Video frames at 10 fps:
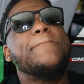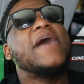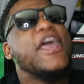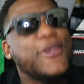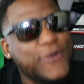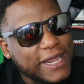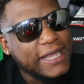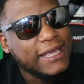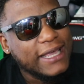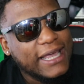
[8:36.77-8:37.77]

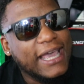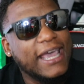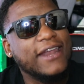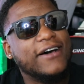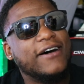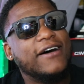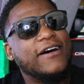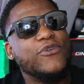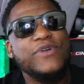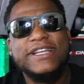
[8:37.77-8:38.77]
battery, and
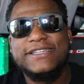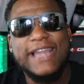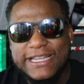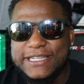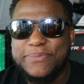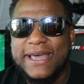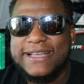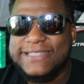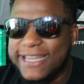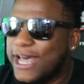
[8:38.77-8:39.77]
Rich Nation,
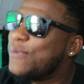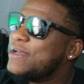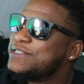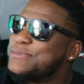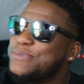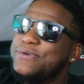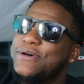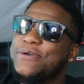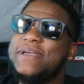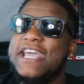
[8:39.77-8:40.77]
man. Stand all the way up to the moon
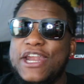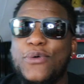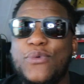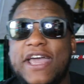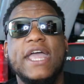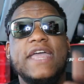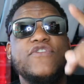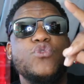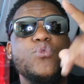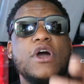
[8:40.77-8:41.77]
on them. Anyway,
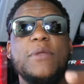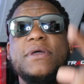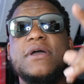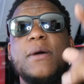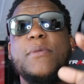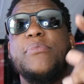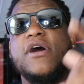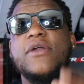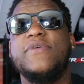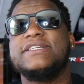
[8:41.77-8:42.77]
if you want to become a
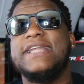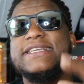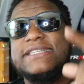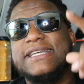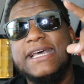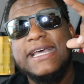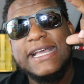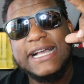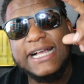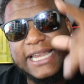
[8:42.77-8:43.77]
part of Rich Nation,
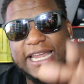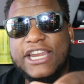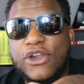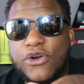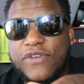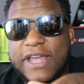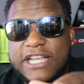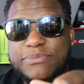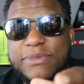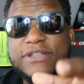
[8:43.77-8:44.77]
click the
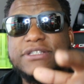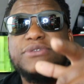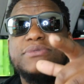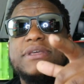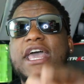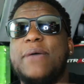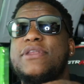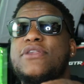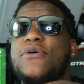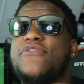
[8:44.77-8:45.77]
notification bell so you can
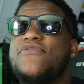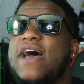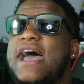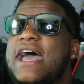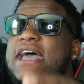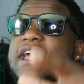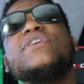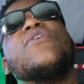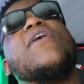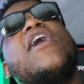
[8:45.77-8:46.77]
be notified. We
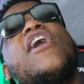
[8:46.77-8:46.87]
going